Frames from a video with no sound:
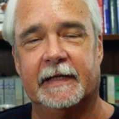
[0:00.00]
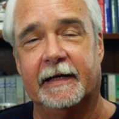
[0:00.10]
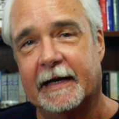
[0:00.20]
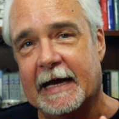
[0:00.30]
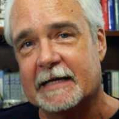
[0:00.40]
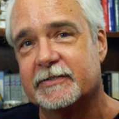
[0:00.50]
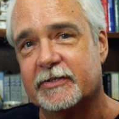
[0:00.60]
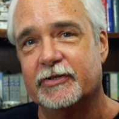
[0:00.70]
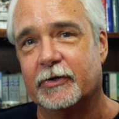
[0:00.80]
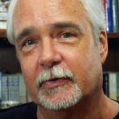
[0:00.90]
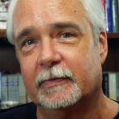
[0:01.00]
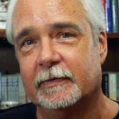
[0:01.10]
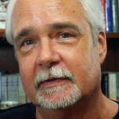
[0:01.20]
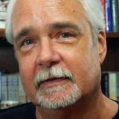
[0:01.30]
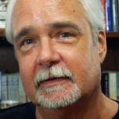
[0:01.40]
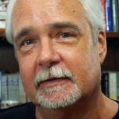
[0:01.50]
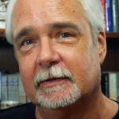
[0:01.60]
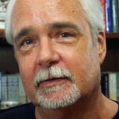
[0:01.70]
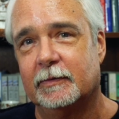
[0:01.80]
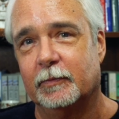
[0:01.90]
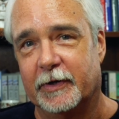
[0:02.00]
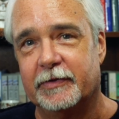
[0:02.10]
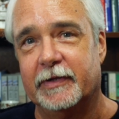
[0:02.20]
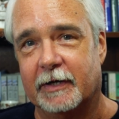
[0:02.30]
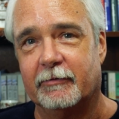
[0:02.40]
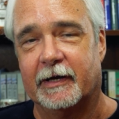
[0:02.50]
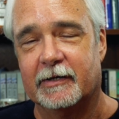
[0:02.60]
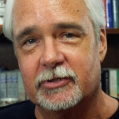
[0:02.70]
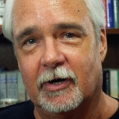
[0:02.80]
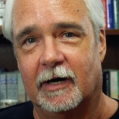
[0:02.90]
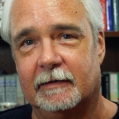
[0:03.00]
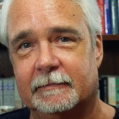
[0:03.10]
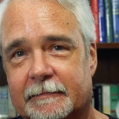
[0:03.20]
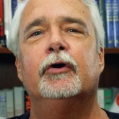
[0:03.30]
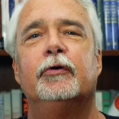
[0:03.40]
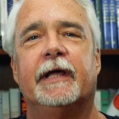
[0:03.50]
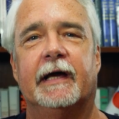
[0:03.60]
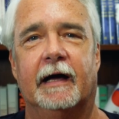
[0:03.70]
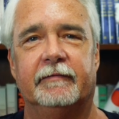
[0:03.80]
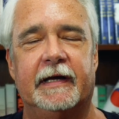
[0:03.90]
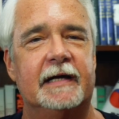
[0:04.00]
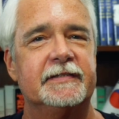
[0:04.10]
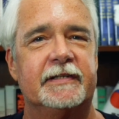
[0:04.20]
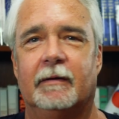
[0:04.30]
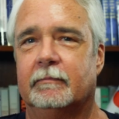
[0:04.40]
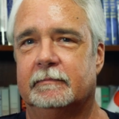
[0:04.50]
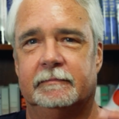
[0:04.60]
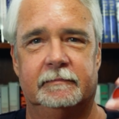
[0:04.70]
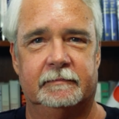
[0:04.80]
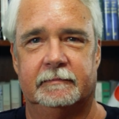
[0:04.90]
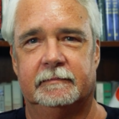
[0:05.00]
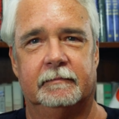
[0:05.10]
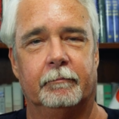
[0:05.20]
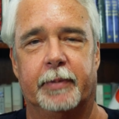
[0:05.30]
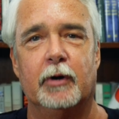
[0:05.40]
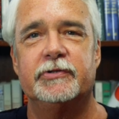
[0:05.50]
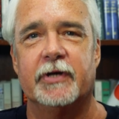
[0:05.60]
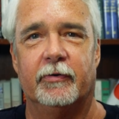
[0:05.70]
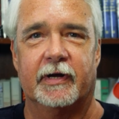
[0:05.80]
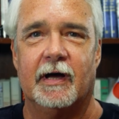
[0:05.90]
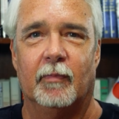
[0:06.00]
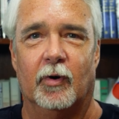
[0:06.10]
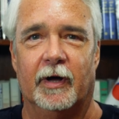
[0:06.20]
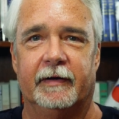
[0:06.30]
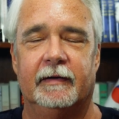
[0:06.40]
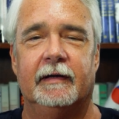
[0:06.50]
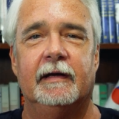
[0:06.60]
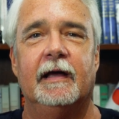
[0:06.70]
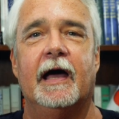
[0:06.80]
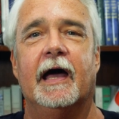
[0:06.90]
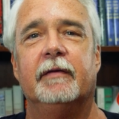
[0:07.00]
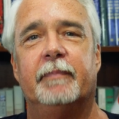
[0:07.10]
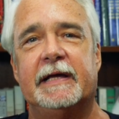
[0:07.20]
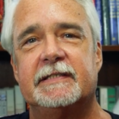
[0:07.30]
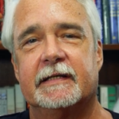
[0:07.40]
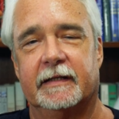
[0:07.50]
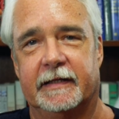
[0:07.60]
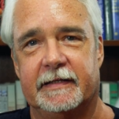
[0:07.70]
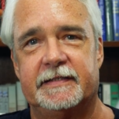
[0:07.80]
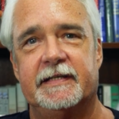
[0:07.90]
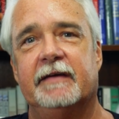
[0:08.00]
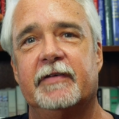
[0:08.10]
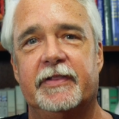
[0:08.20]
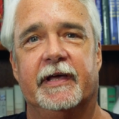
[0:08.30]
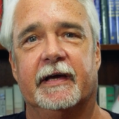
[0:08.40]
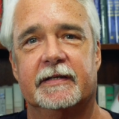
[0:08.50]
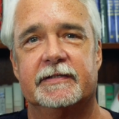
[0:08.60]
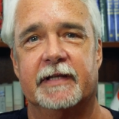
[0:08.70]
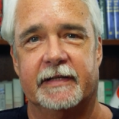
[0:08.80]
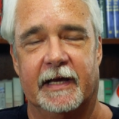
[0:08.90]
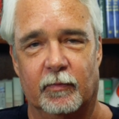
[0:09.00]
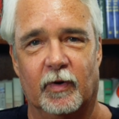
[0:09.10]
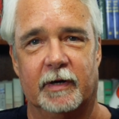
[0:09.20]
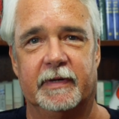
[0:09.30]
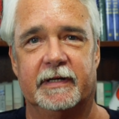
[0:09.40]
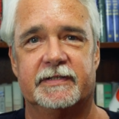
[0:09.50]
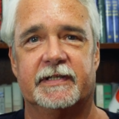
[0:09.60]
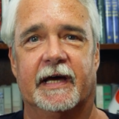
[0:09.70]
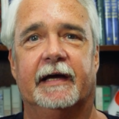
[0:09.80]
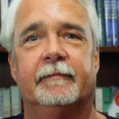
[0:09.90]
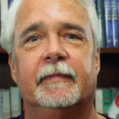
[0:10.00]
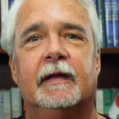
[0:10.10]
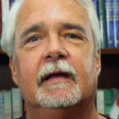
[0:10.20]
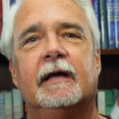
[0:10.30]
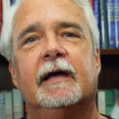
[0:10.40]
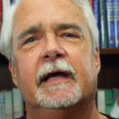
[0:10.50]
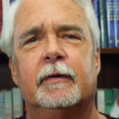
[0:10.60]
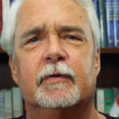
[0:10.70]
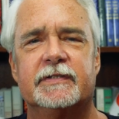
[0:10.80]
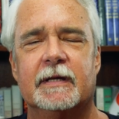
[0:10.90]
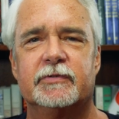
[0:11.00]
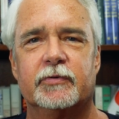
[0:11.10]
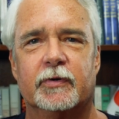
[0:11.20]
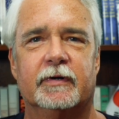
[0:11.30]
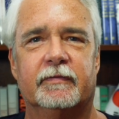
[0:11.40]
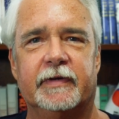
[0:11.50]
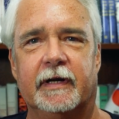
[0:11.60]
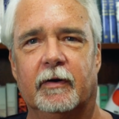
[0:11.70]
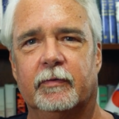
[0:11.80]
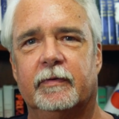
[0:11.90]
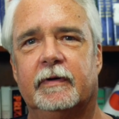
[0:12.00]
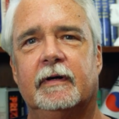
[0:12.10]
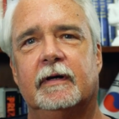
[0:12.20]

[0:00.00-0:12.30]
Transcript: And it has to do with the Iran Ajr, who they got. They got some bozo to come on and basically say the things that they had wanted me to say. He was some sort of, you know,